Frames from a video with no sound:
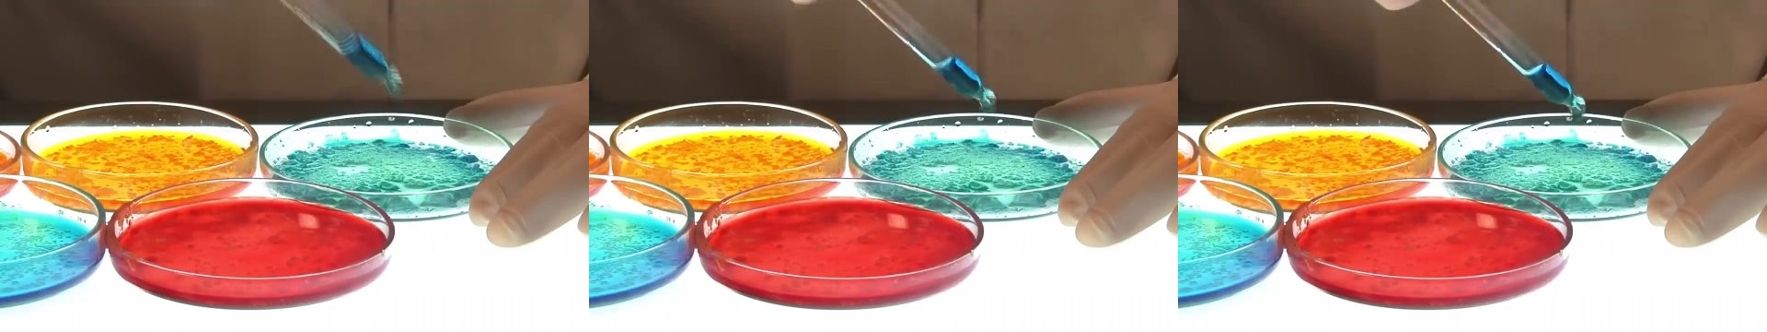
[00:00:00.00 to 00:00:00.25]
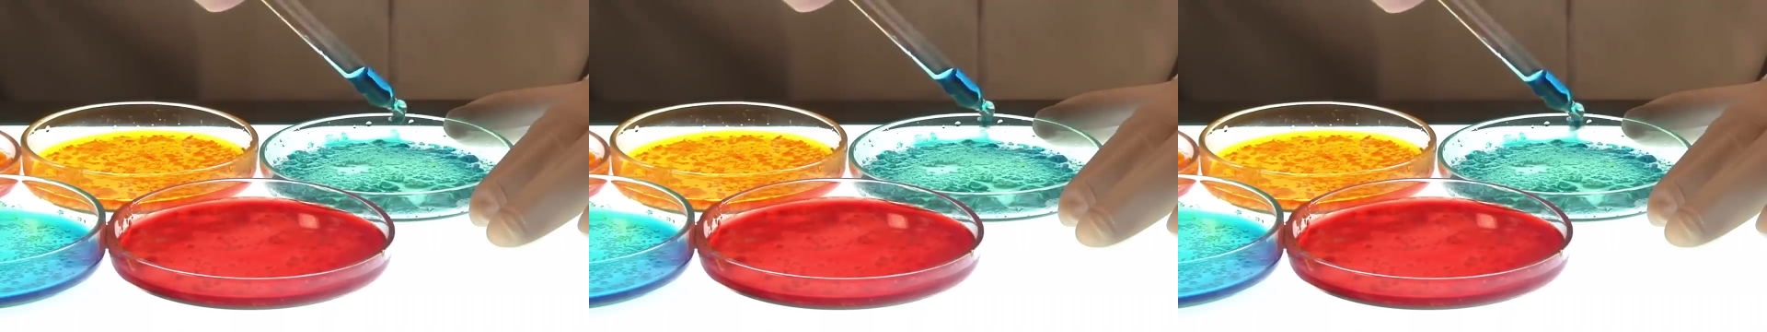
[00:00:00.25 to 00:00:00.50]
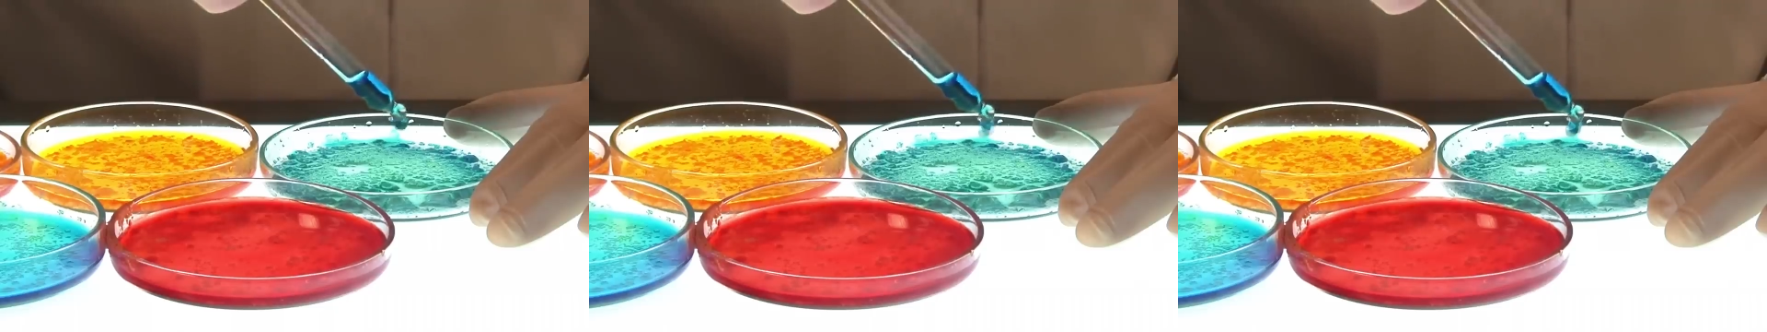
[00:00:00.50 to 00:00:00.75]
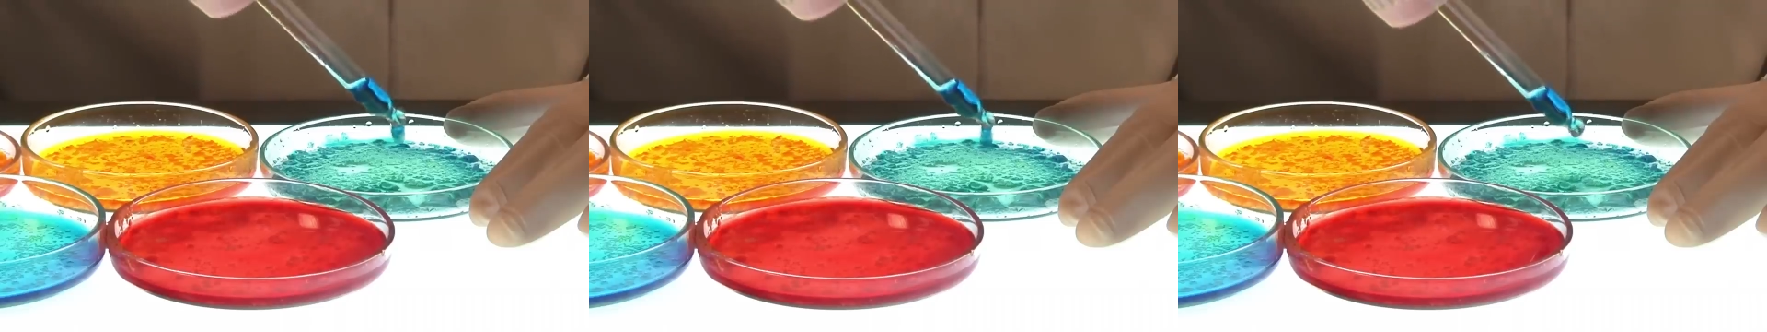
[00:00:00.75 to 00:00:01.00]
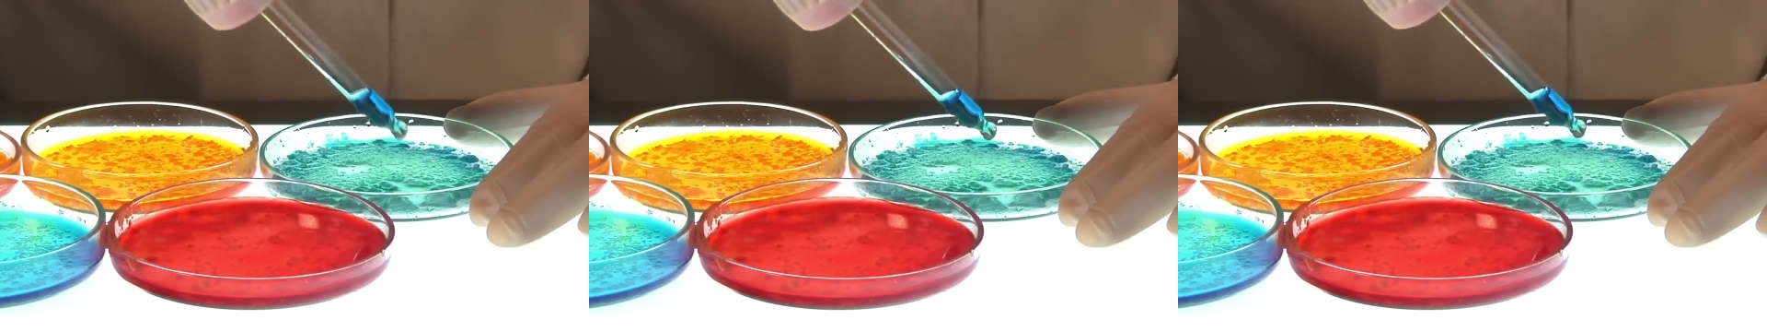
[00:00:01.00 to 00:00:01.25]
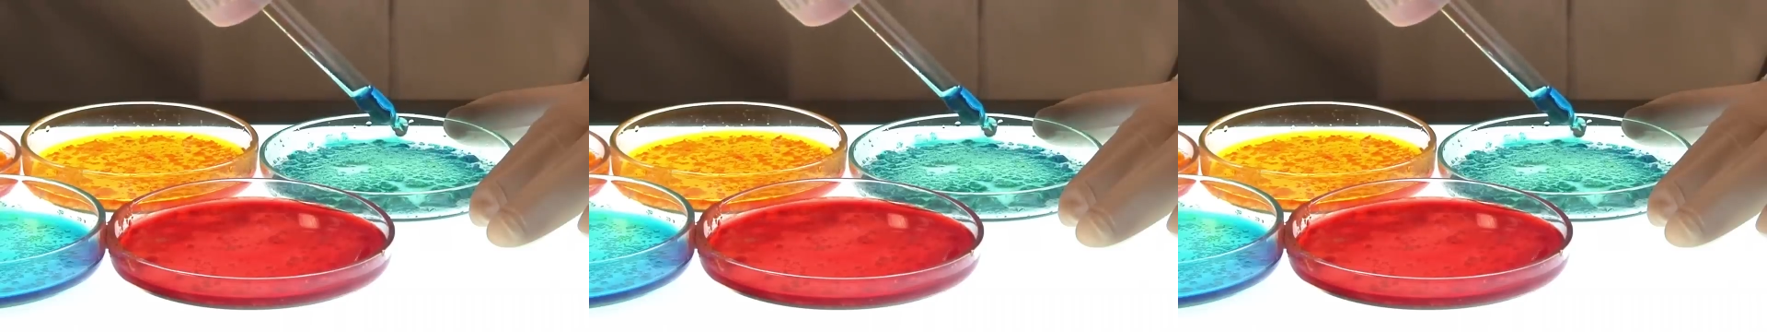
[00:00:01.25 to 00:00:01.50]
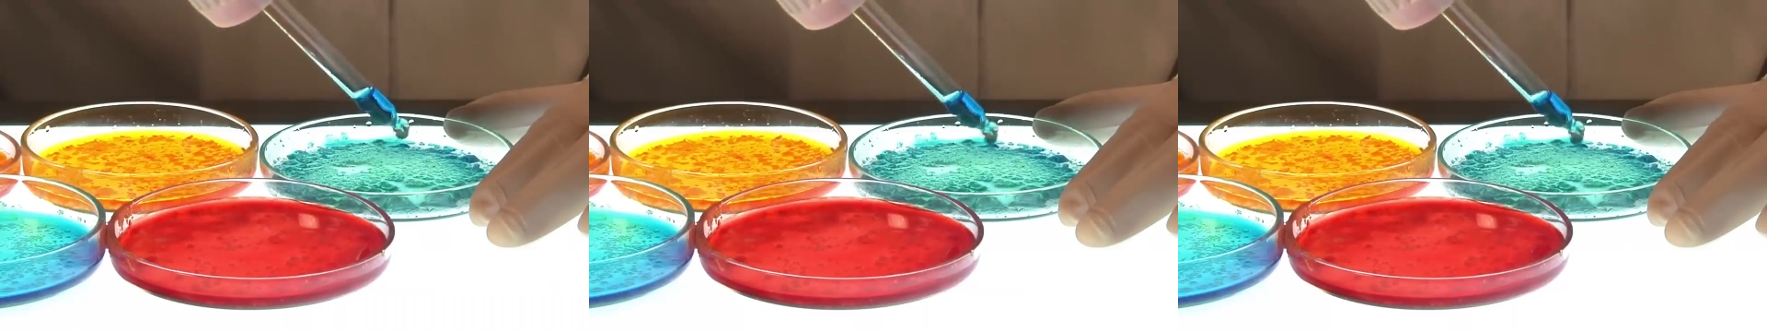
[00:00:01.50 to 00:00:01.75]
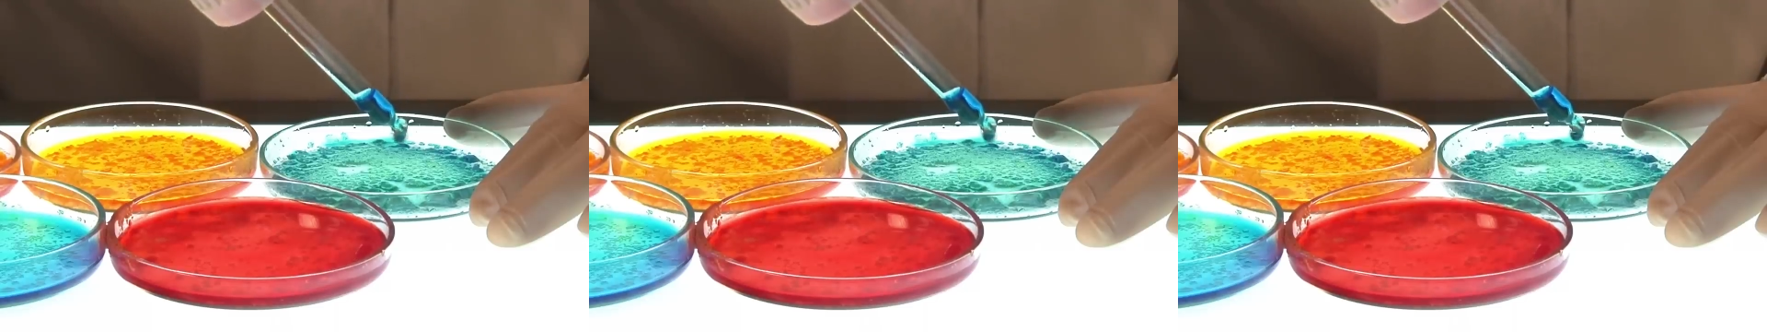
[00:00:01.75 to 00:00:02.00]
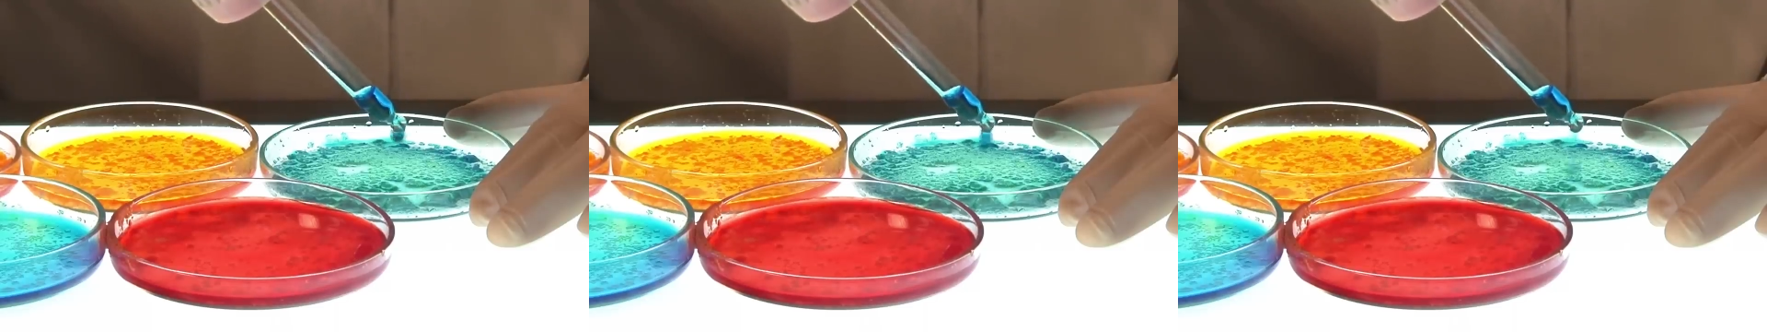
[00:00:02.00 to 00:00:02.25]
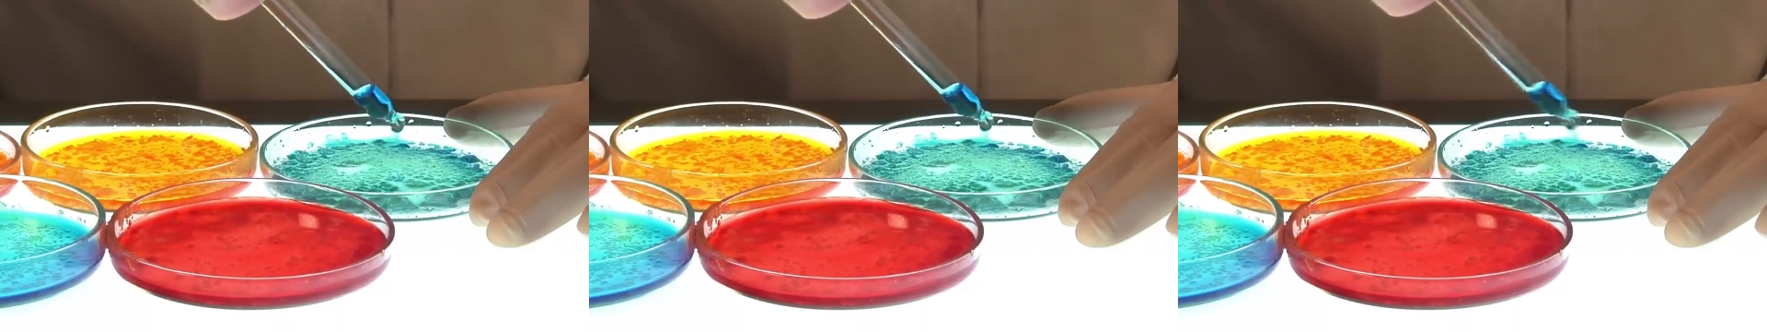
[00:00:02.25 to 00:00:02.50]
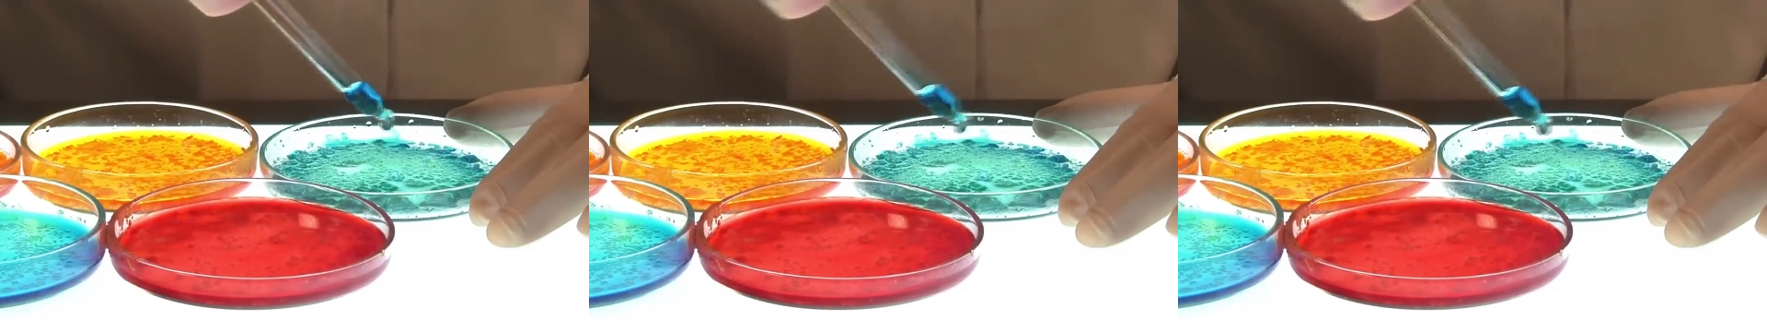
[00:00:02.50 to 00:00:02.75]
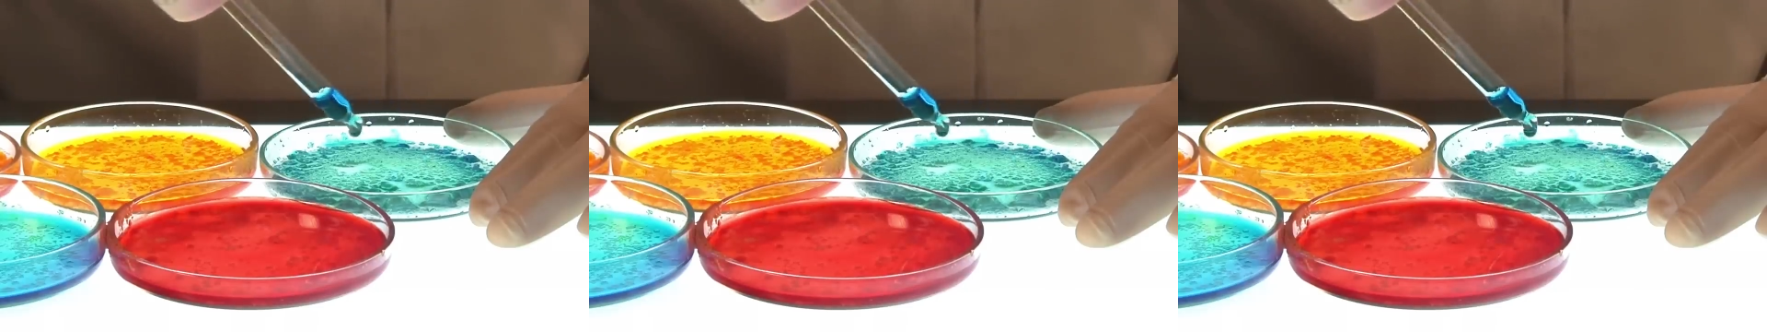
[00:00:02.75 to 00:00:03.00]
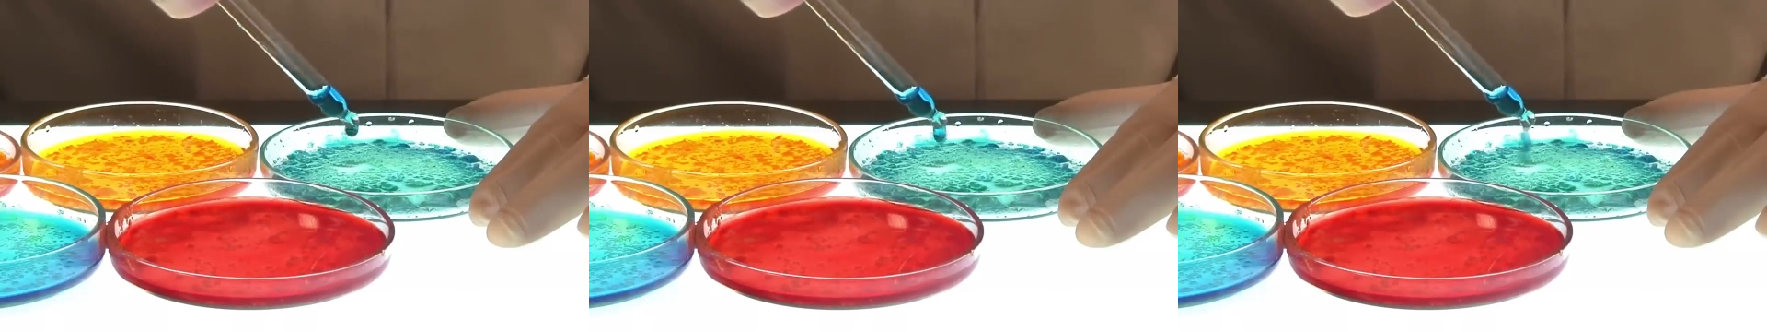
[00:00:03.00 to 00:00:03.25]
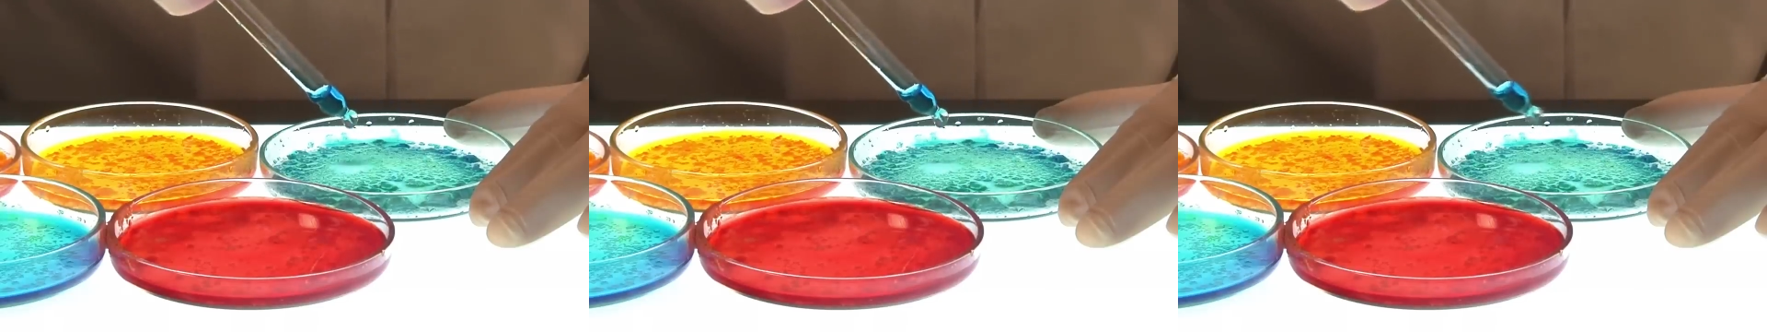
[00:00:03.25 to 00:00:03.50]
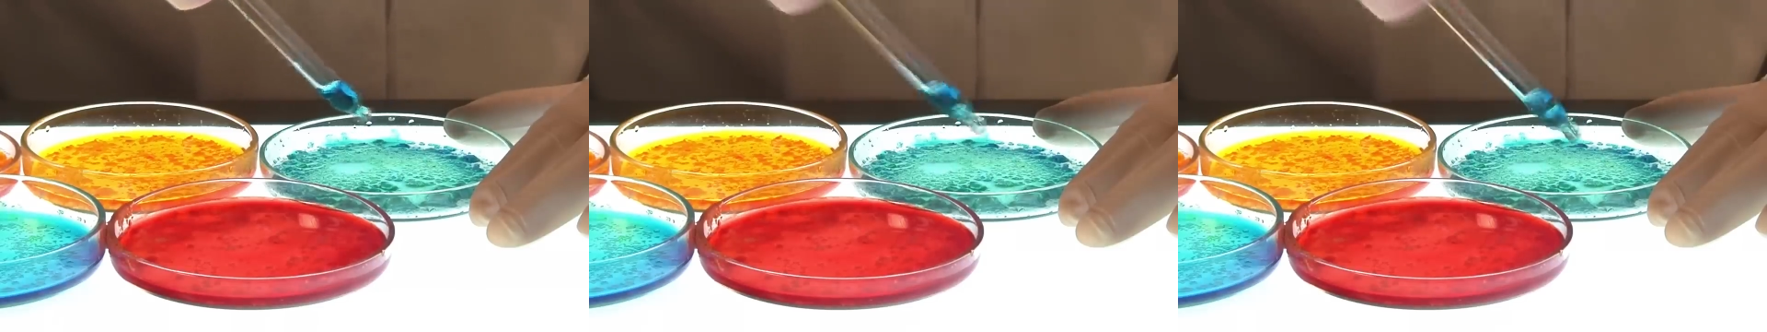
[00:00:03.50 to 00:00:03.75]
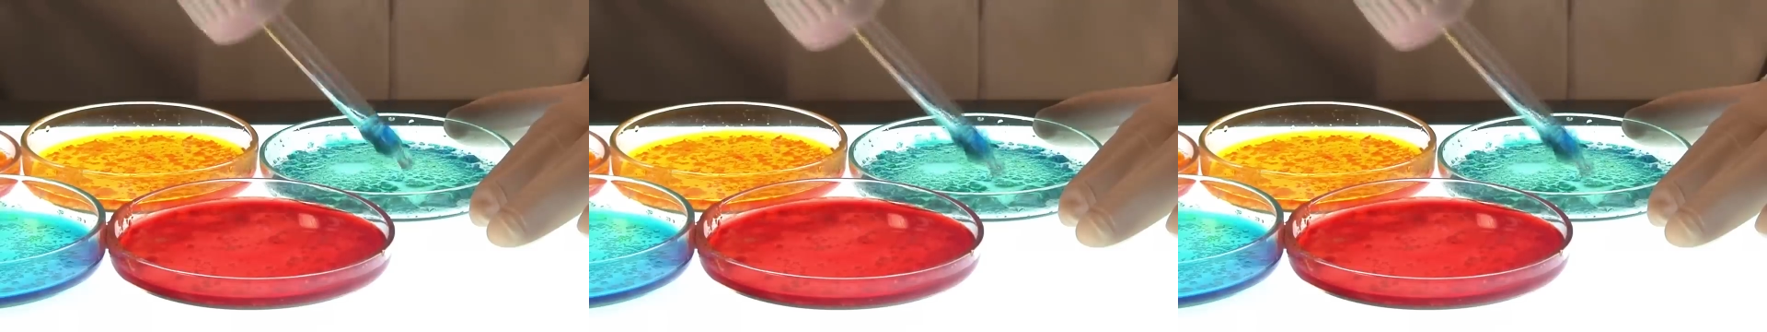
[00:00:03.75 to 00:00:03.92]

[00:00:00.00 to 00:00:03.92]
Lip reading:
(no speaker visible)